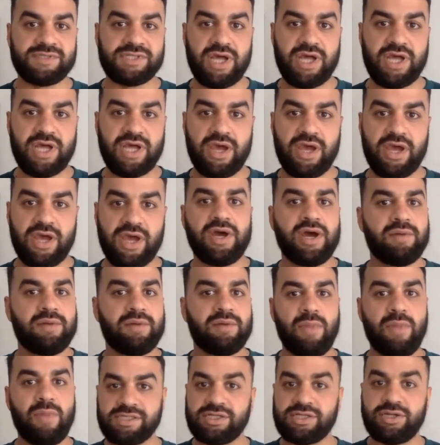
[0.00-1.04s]
So
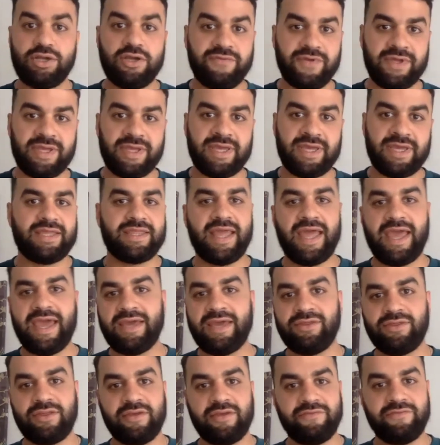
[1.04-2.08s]
Martin Luther King
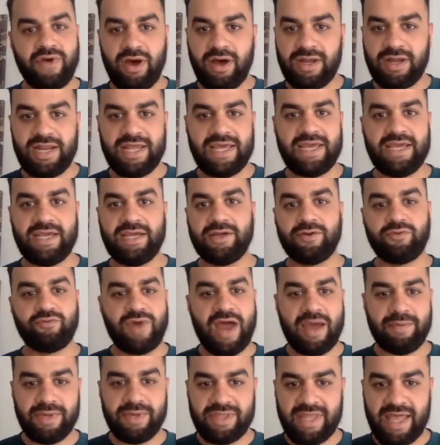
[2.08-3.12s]
Day, Diwali,
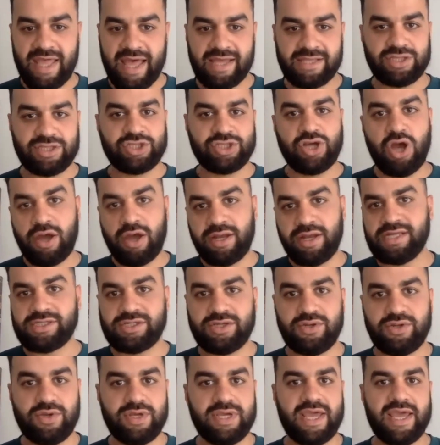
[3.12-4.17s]
Ramadan, Chinese
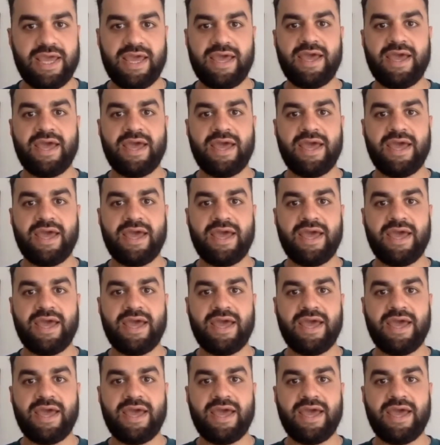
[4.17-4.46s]
New Year,